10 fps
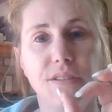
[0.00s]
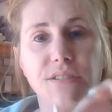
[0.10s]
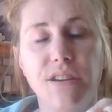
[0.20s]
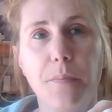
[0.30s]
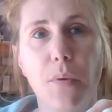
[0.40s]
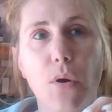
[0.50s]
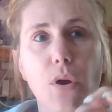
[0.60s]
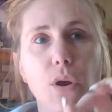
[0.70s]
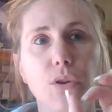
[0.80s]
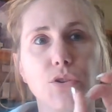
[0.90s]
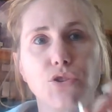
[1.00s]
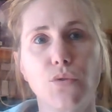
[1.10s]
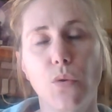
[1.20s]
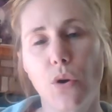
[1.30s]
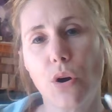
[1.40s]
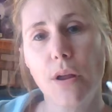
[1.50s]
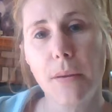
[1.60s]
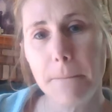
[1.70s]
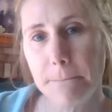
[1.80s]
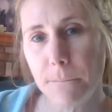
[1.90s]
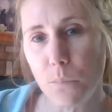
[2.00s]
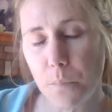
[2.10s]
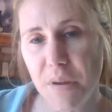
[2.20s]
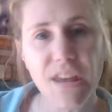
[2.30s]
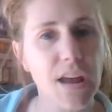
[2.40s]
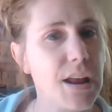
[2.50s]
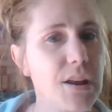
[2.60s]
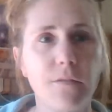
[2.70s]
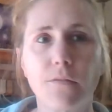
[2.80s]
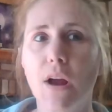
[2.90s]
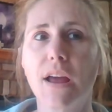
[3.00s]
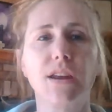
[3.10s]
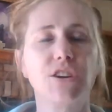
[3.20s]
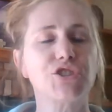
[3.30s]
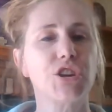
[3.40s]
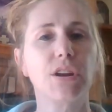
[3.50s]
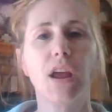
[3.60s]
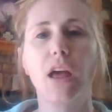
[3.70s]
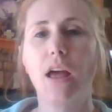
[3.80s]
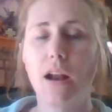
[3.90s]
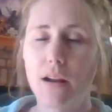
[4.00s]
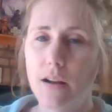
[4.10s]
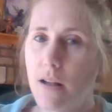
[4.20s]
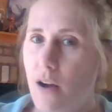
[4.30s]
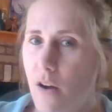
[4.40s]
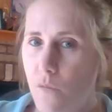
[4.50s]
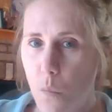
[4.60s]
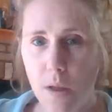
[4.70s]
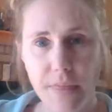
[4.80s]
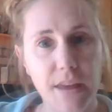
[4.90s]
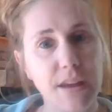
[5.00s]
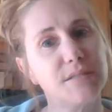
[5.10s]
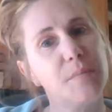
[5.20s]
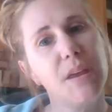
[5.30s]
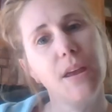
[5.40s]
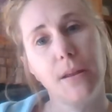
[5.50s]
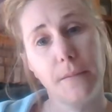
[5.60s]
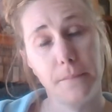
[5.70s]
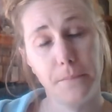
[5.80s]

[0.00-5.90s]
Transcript: deeper, truer beginning of recognition of what things mean.